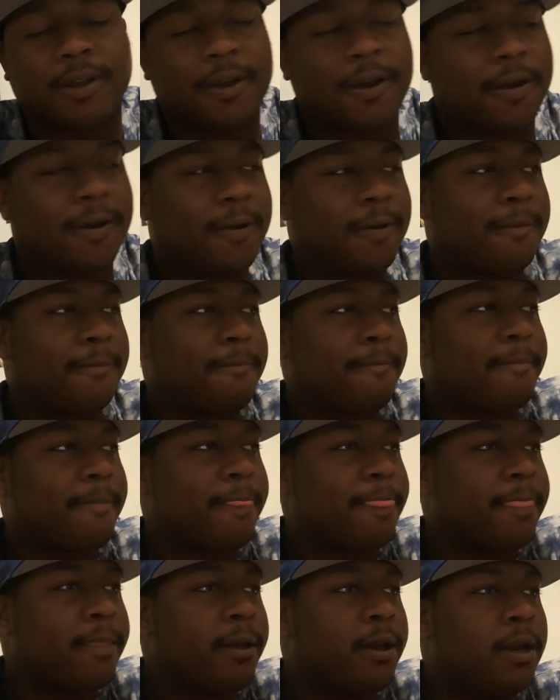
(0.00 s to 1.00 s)
Um,
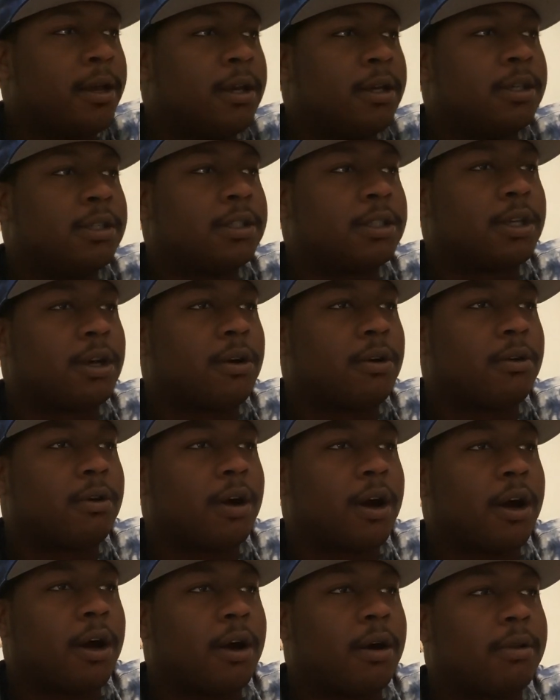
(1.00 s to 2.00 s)
so,
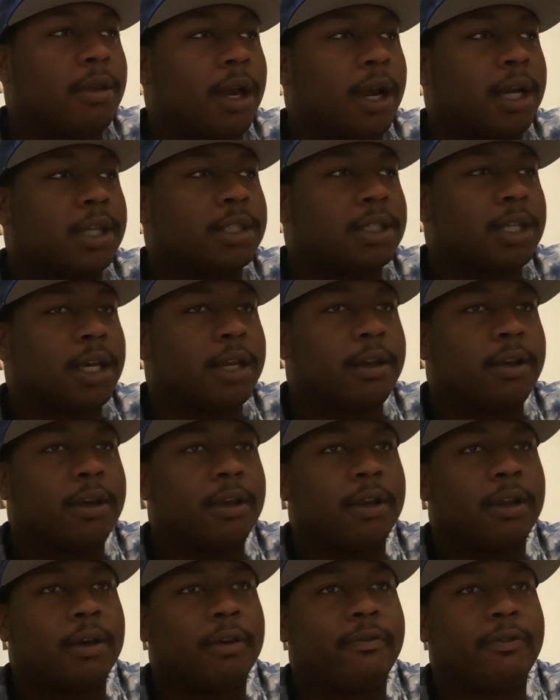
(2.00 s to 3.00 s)
uh, like I said,
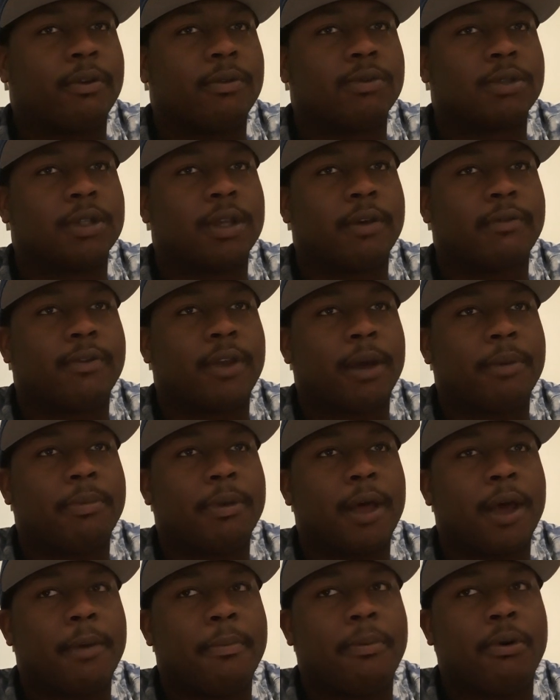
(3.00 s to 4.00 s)
and if it was if they
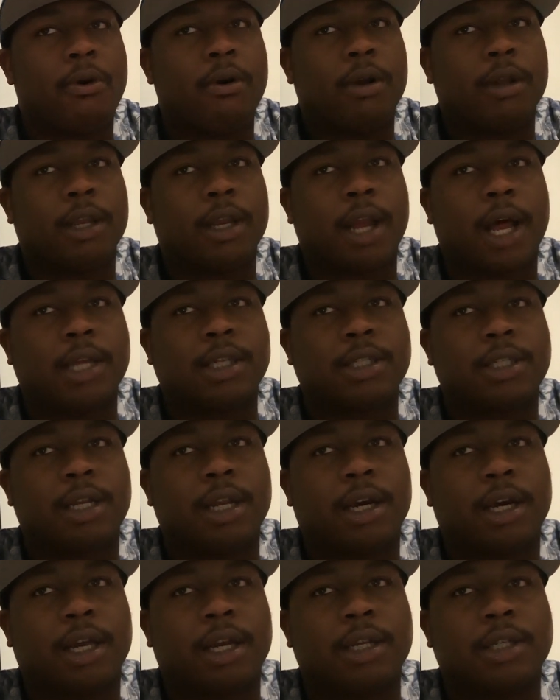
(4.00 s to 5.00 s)
play Portland, I just
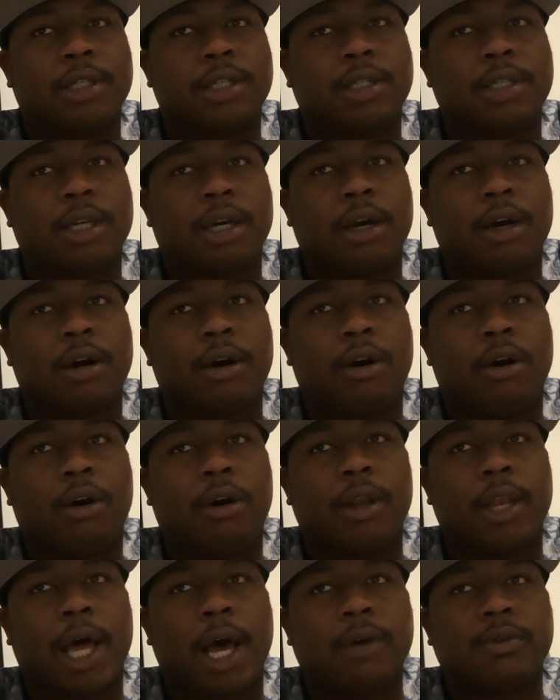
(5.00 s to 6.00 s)
look at it just an
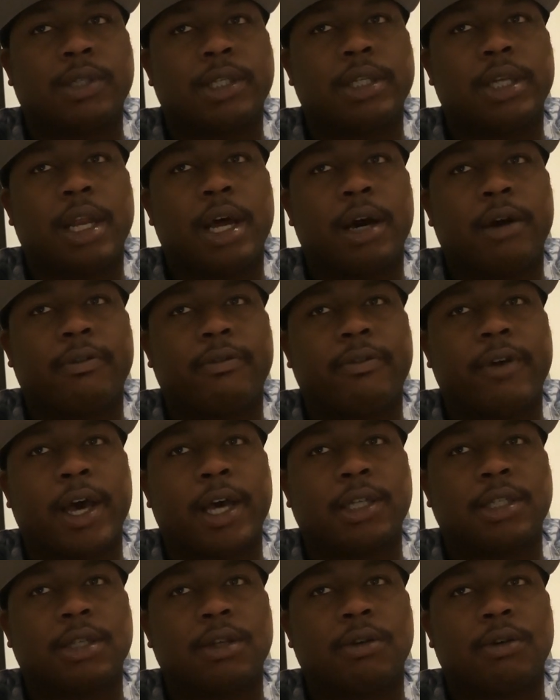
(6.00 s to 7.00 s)
all out
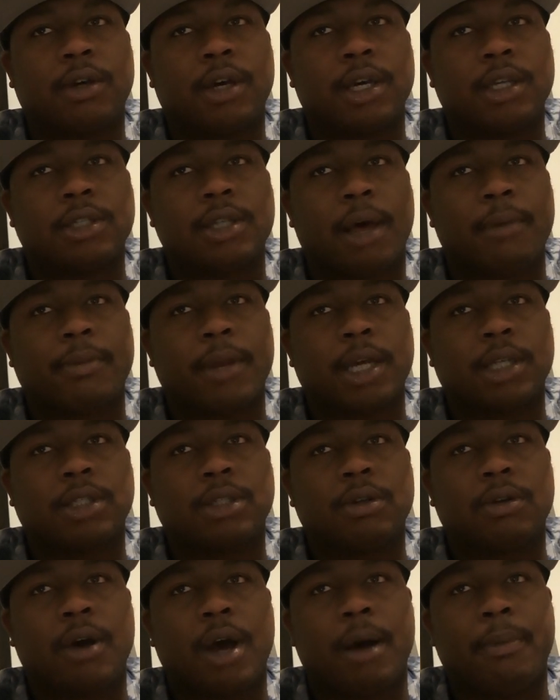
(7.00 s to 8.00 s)
slugfest because I'm not
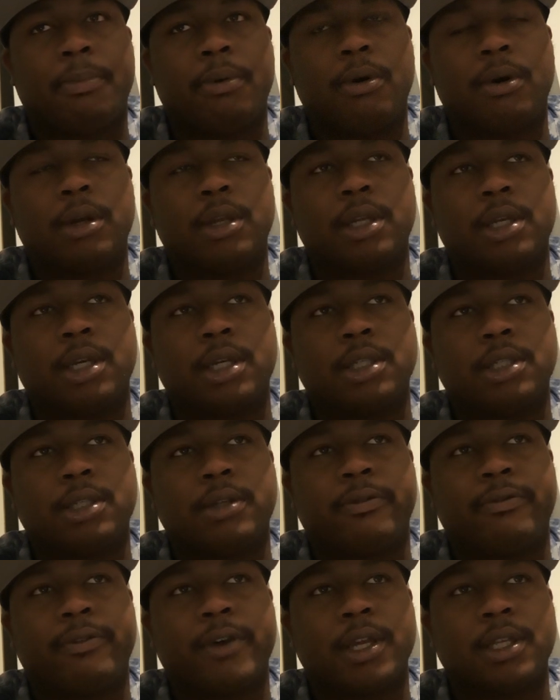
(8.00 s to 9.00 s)
sure how Portland is
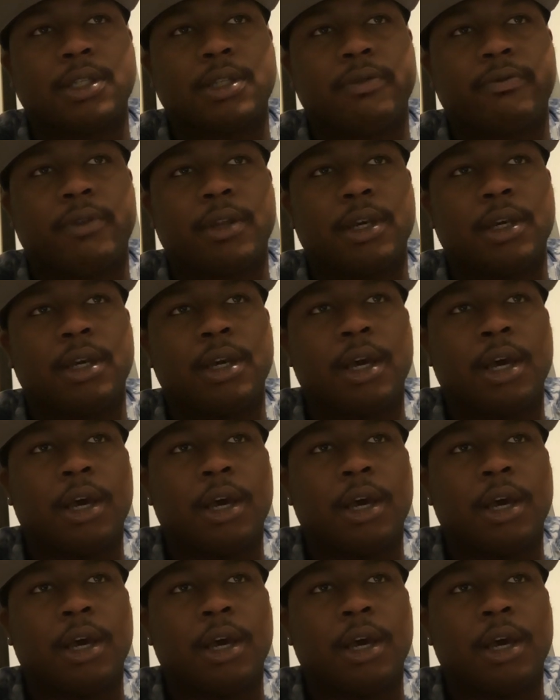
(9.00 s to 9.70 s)
defensively